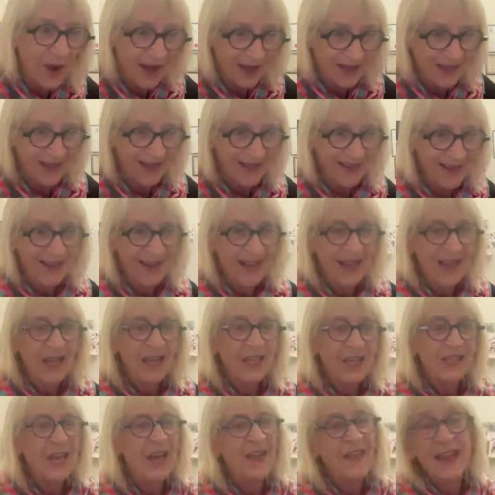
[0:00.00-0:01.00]
one.
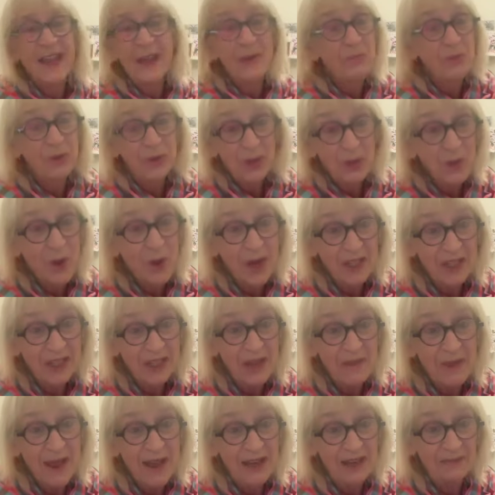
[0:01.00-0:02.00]
So they could put twice
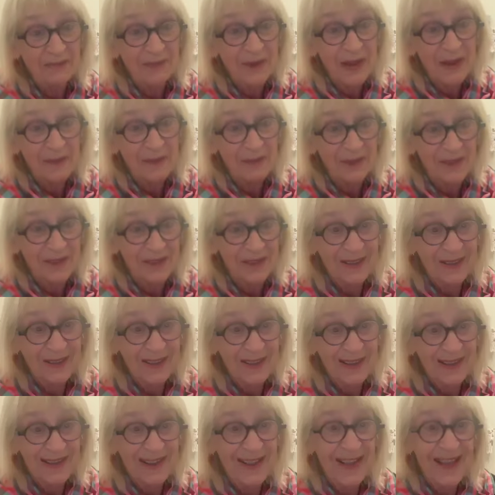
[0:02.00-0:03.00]
the amount of people in
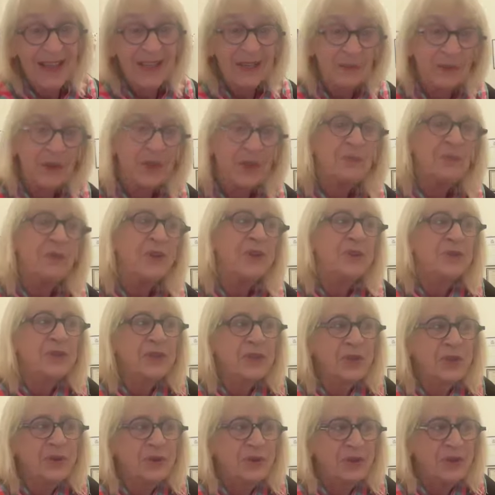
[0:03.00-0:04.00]
there, which
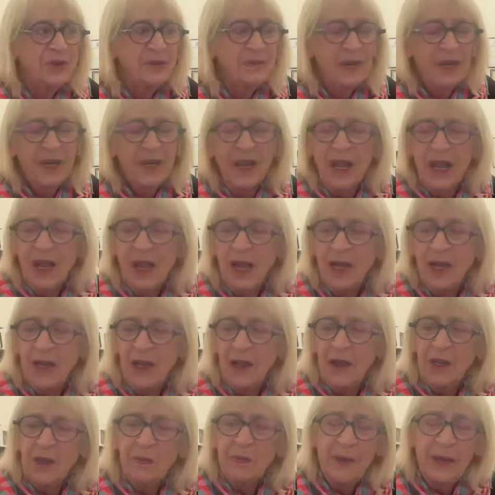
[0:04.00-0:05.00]
was good. But a
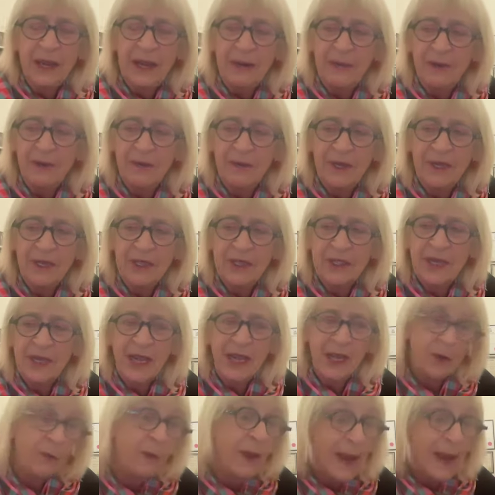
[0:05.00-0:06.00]
lot of people have been
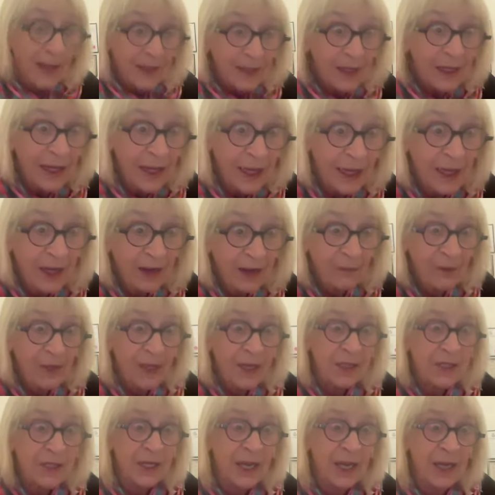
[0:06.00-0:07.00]
saying around here, have
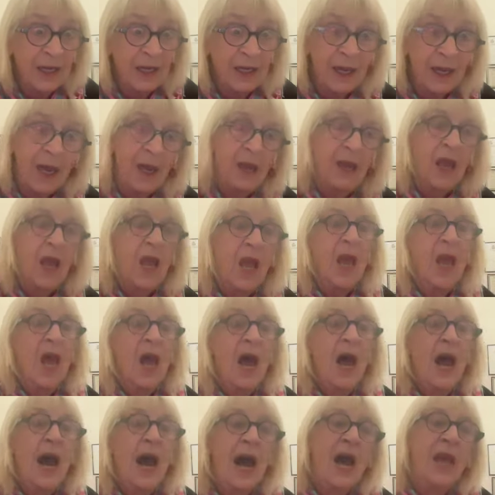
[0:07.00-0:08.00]
been saying,
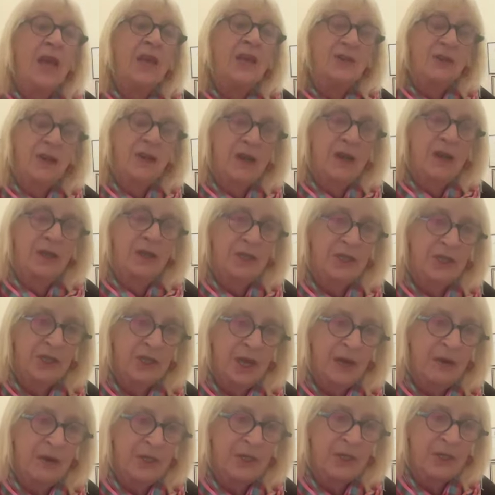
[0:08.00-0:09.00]
are you going to
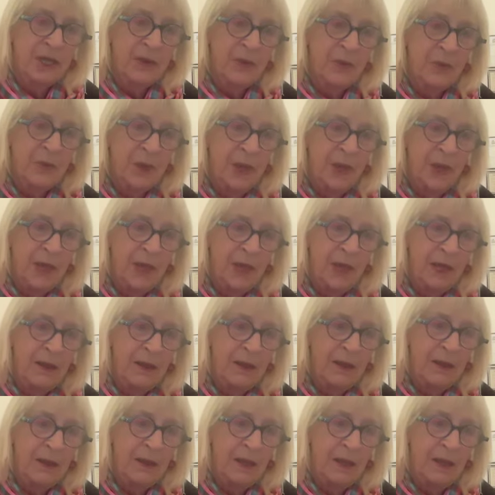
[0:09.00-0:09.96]
show it somewhere